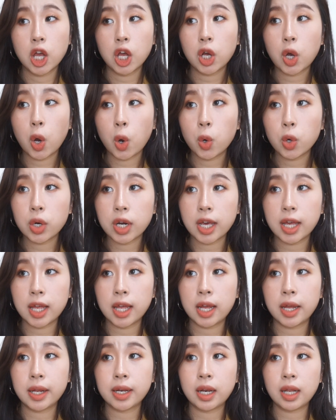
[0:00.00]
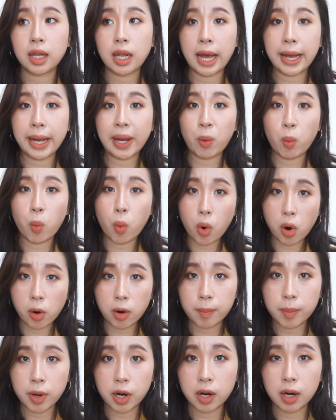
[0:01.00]
golden, like a
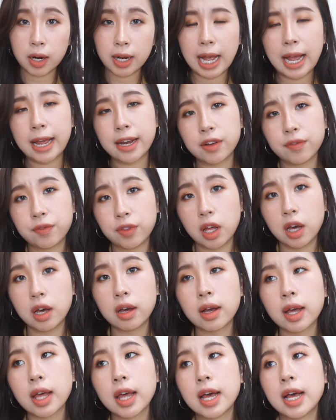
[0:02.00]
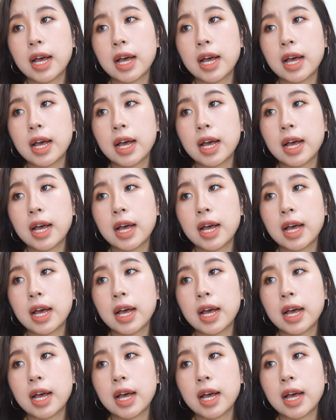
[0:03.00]
warmer kind of look.